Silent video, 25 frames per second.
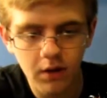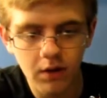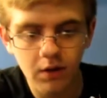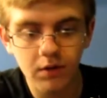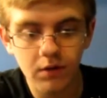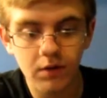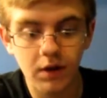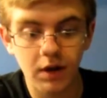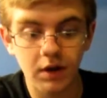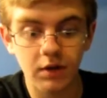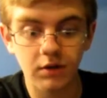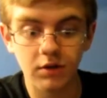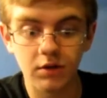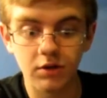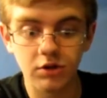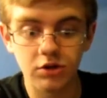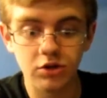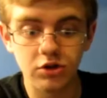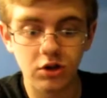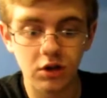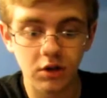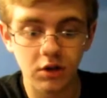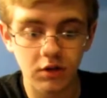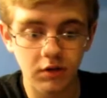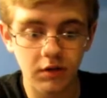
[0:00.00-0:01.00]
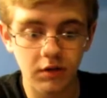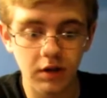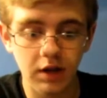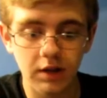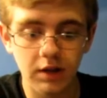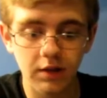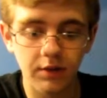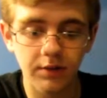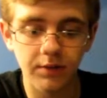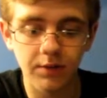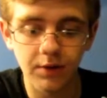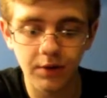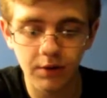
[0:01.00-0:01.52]
Okay, so as you can see,
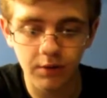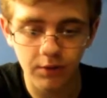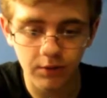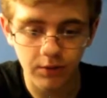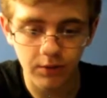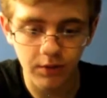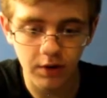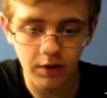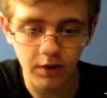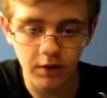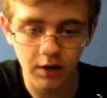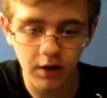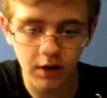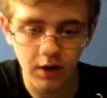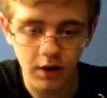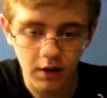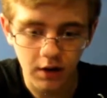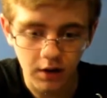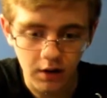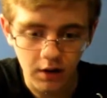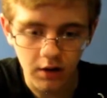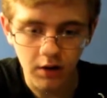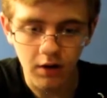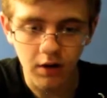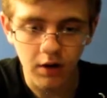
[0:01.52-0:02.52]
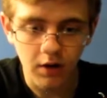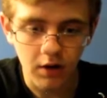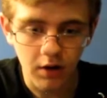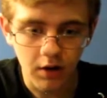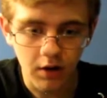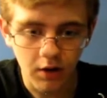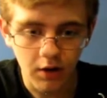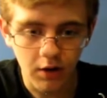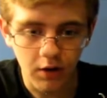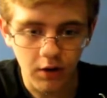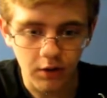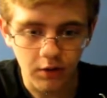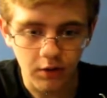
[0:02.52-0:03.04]
this figure is very
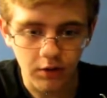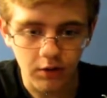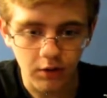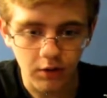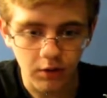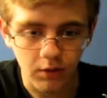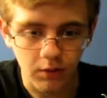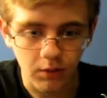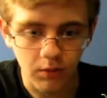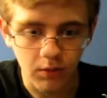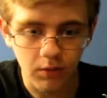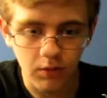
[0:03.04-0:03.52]
hard to